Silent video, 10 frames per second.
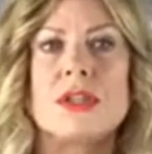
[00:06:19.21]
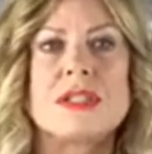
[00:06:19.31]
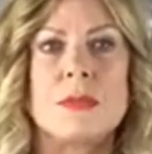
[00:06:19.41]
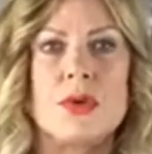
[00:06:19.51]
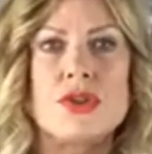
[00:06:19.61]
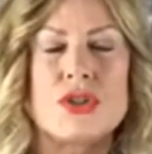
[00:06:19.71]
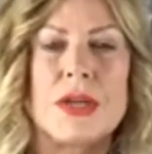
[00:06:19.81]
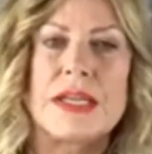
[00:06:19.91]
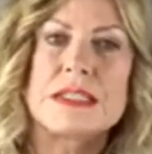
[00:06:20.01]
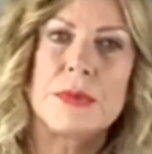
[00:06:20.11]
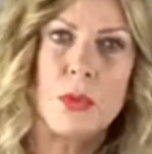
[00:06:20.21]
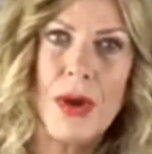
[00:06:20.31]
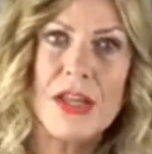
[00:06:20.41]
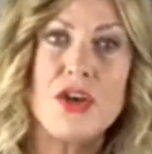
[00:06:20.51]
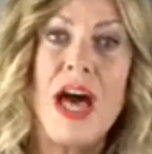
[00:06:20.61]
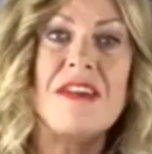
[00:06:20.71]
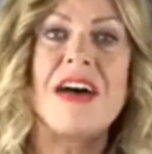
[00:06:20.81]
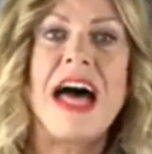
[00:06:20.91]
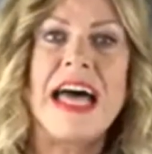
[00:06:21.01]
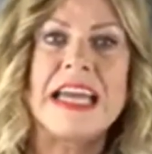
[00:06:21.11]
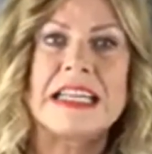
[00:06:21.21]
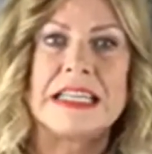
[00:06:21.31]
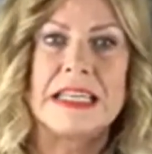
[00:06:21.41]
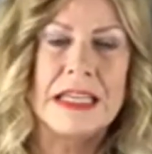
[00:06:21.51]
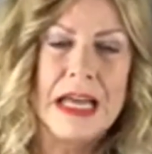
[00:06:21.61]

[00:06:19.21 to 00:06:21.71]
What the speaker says: moisturise, but when you have acne